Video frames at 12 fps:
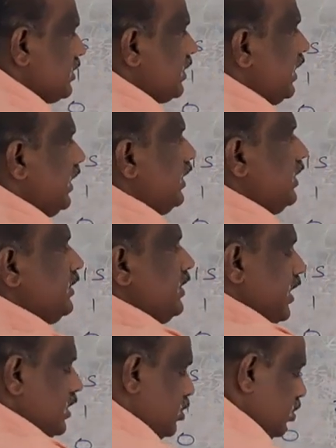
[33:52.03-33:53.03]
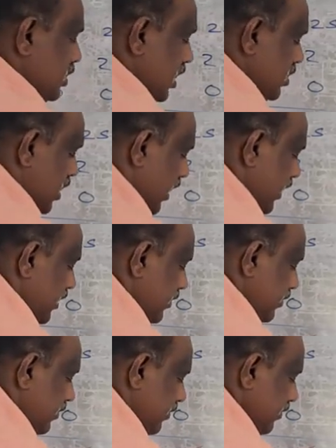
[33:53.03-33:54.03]
What is 3? 3s2 is also
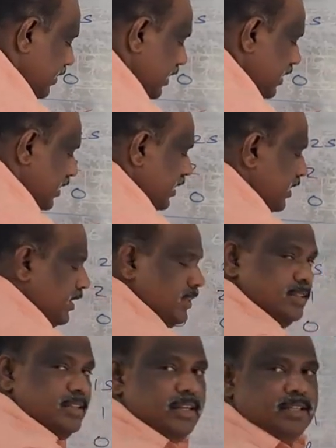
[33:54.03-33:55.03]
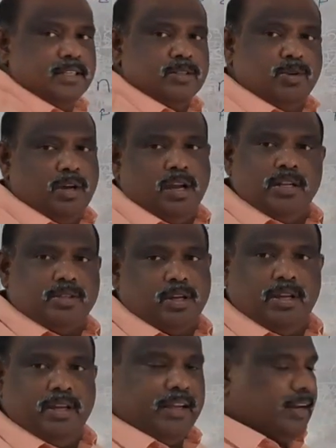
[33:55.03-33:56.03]
right. 3 is 2
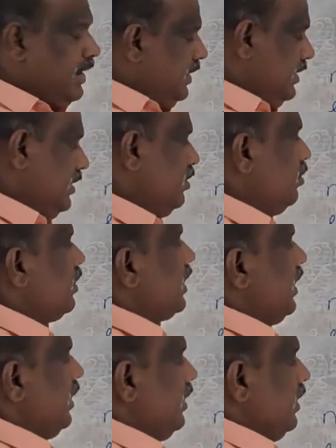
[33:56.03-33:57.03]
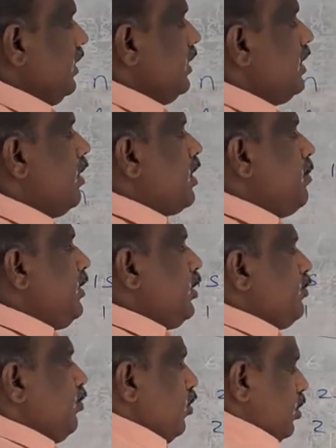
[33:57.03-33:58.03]
also right. Okay. Now
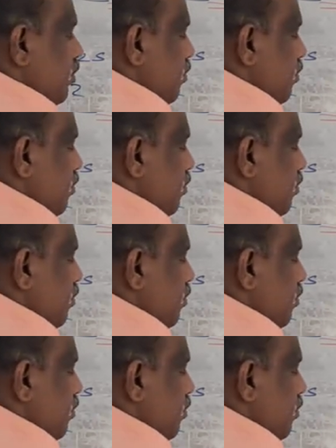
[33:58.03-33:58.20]
coming to